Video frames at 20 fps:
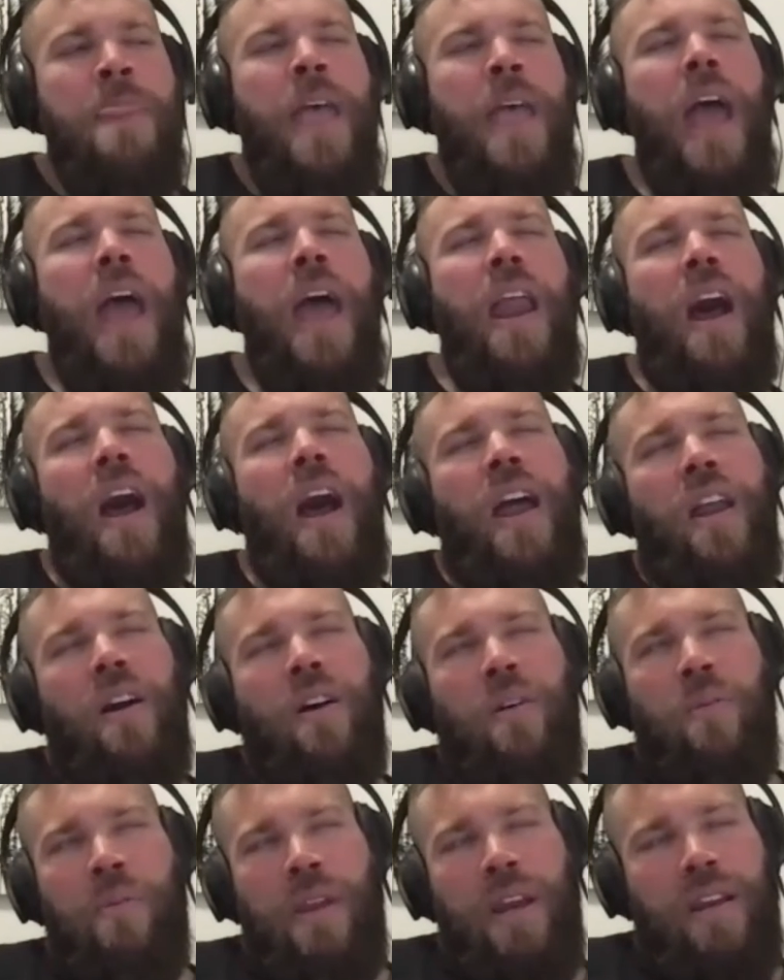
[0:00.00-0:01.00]

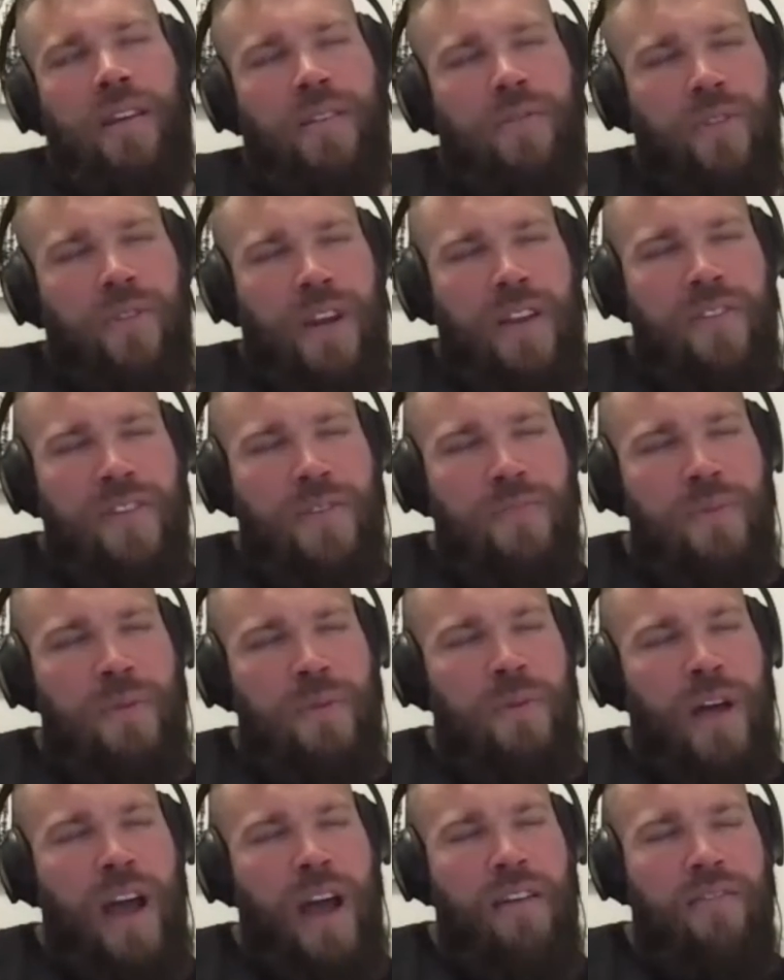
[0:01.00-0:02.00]
Whatever,
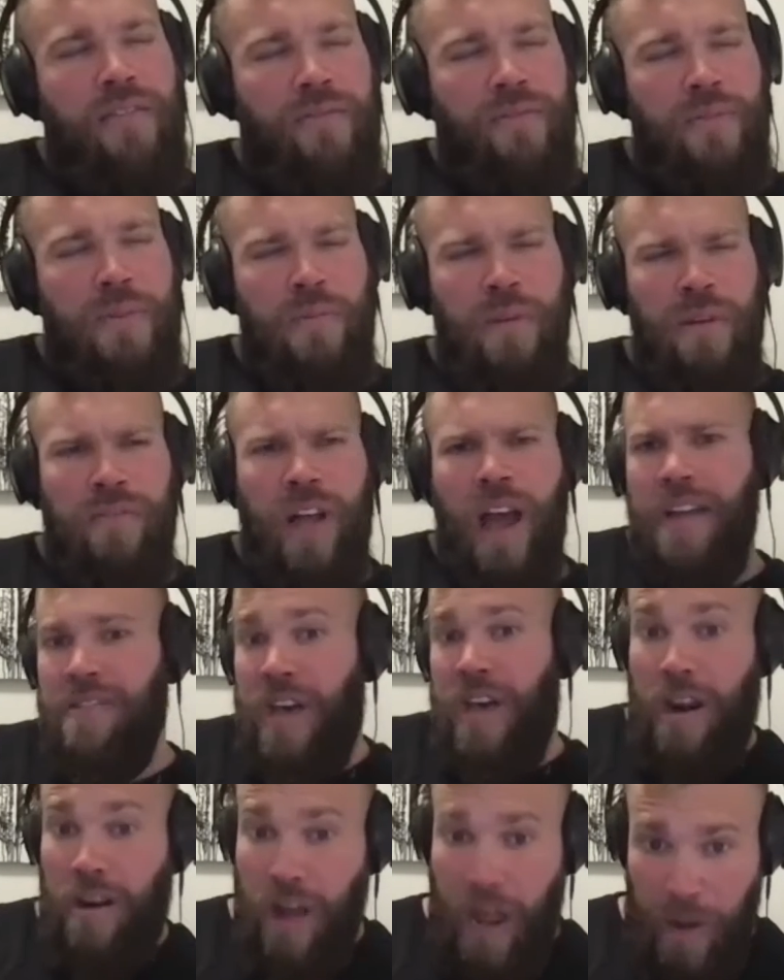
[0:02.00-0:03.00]
people have lives.
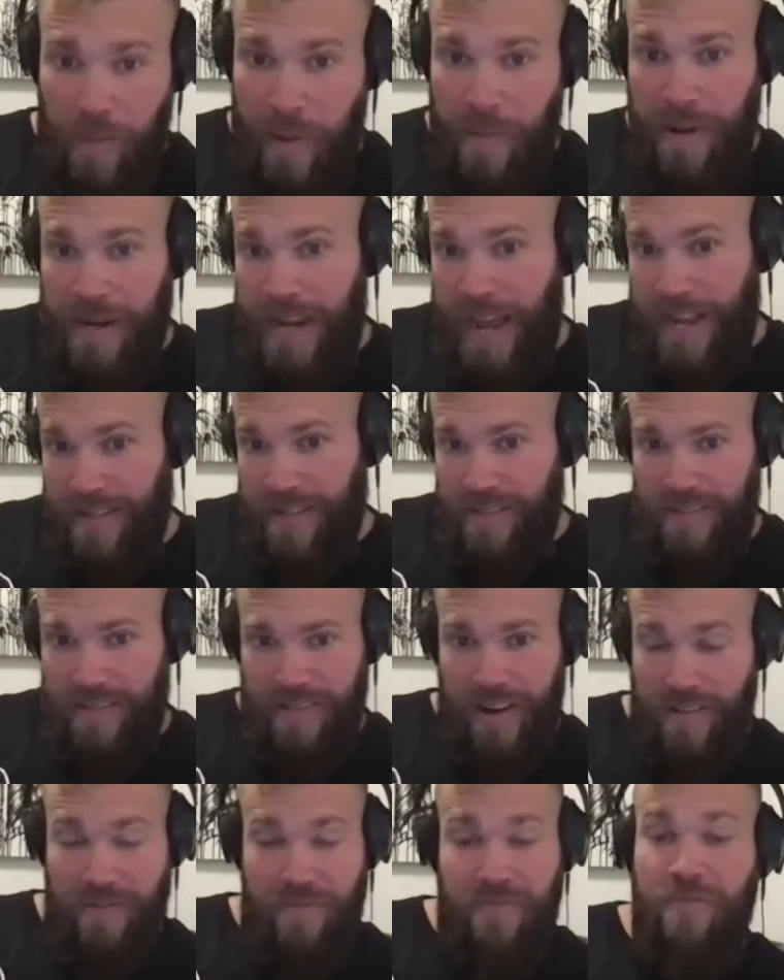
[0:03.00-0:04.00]
I don't know how to pay my
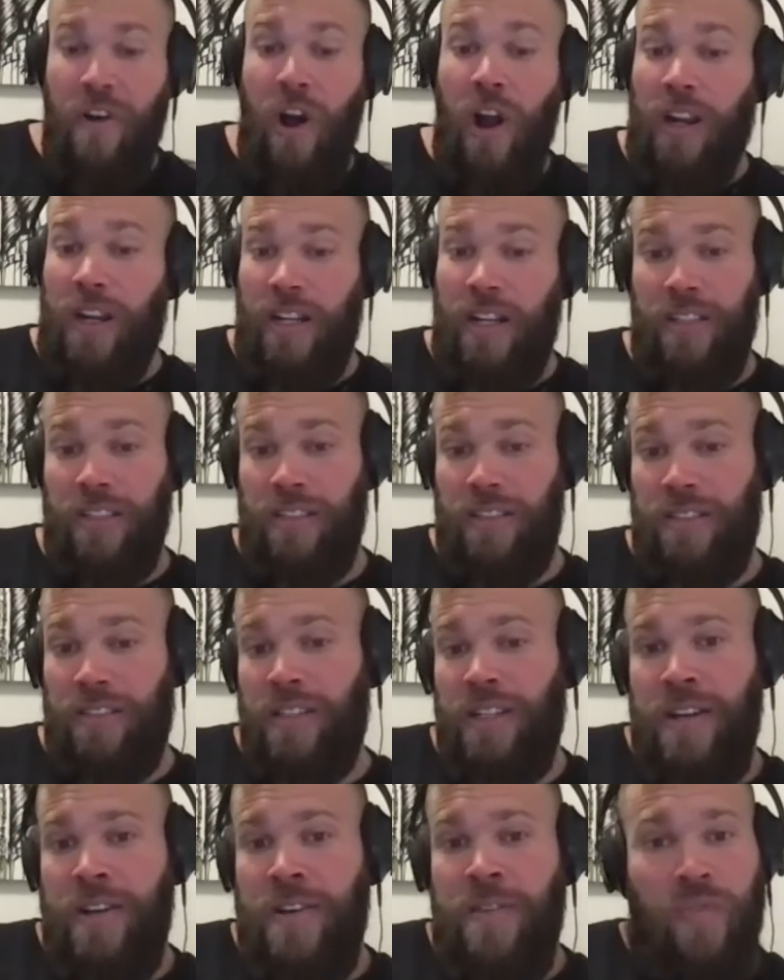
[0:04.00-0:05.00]
taxes. I don't have a fucking clue.
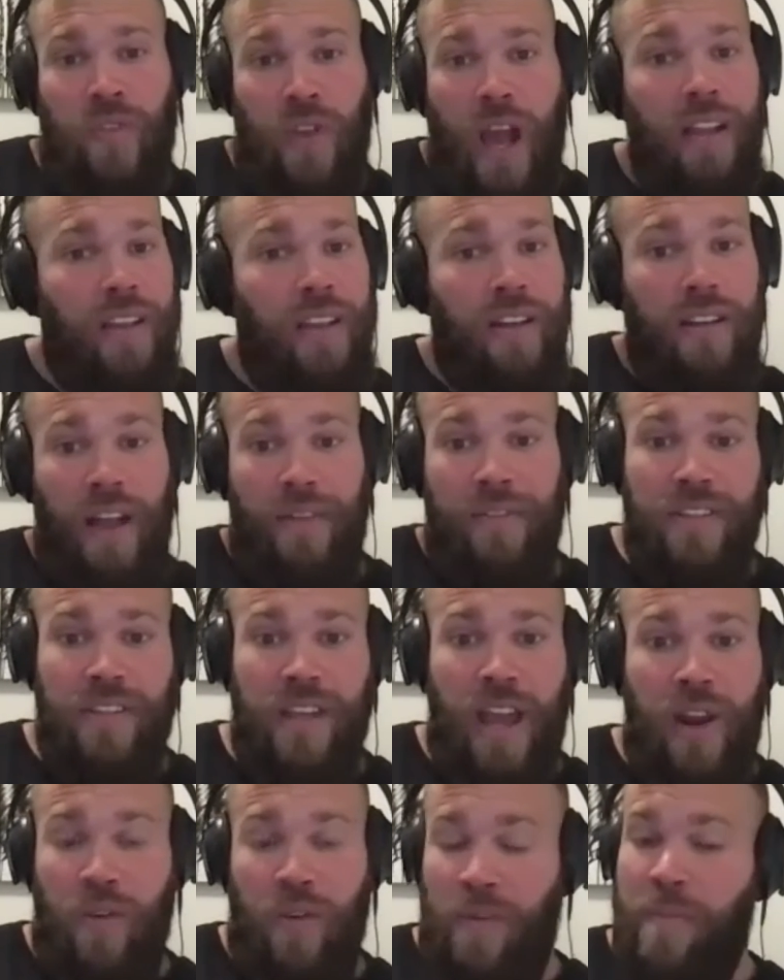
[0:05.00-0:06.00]
I literally have to
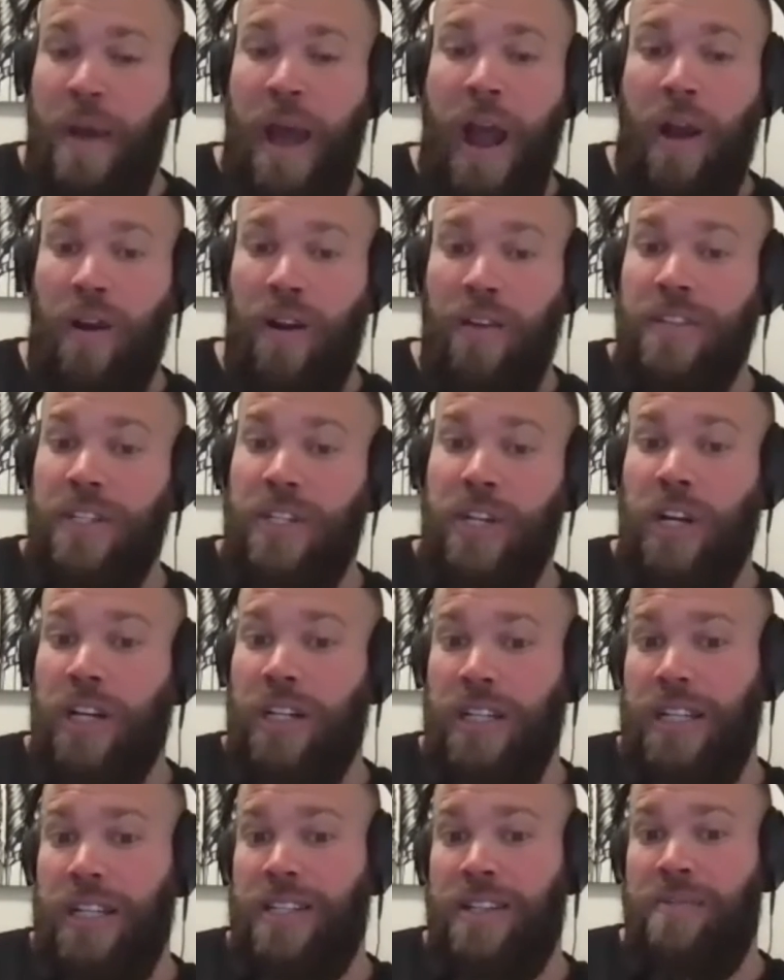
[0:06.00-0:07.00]
sign over power of
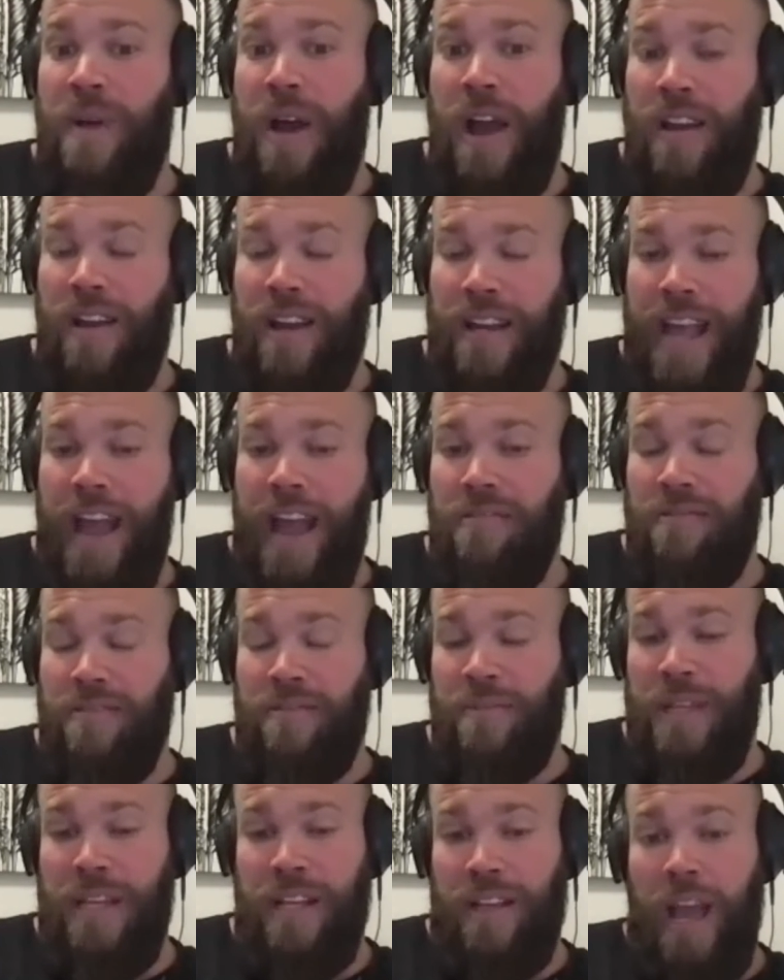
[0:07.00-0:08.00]
attorney to my accountant
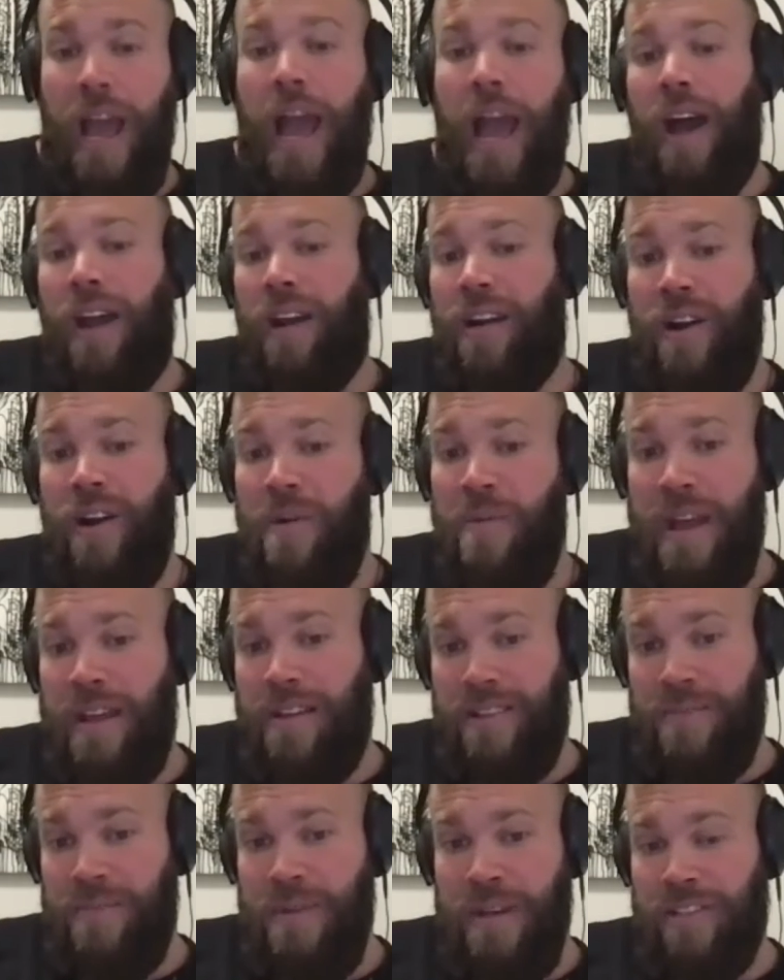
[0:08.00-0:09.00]
and be like, I don't know,
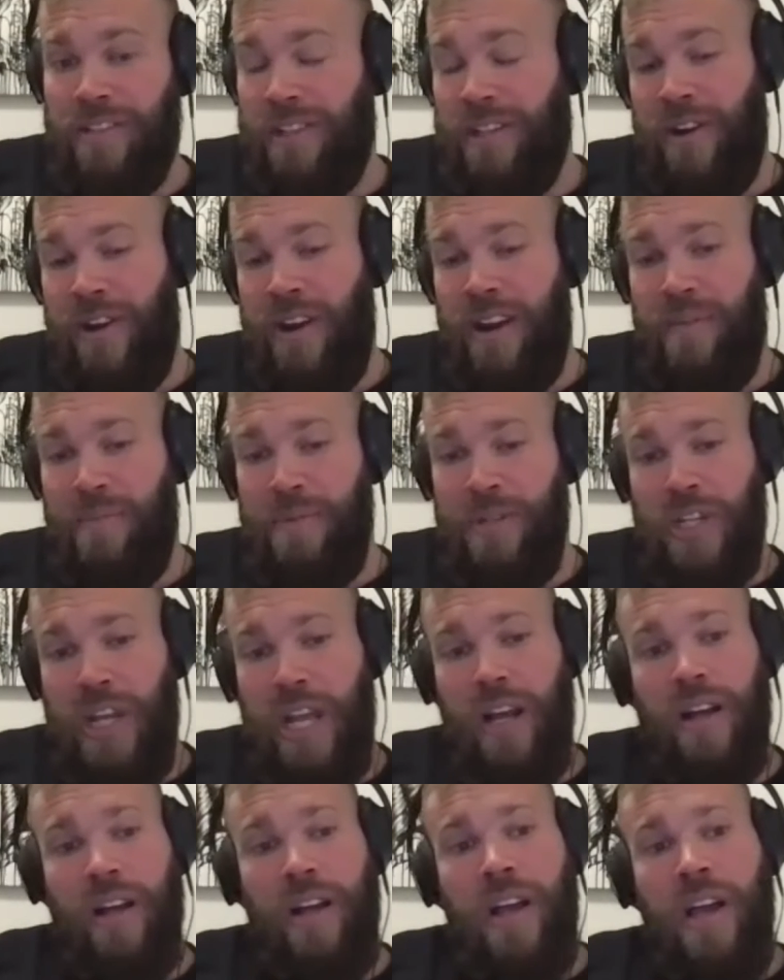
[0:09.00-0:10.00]
man. Just make sure I don't end up in jail.